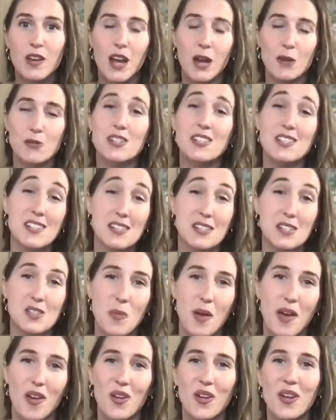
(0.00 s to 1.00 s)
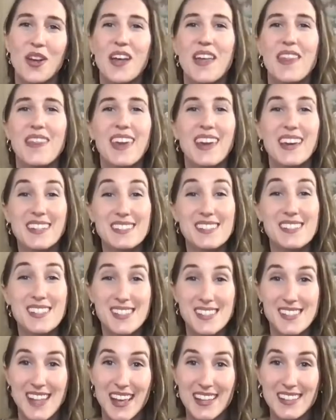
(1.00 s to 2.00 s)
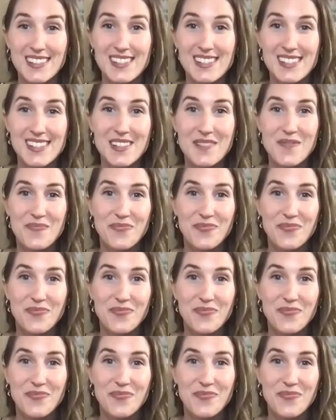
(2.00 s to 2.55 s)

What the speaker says: I was going to say smell, they can sense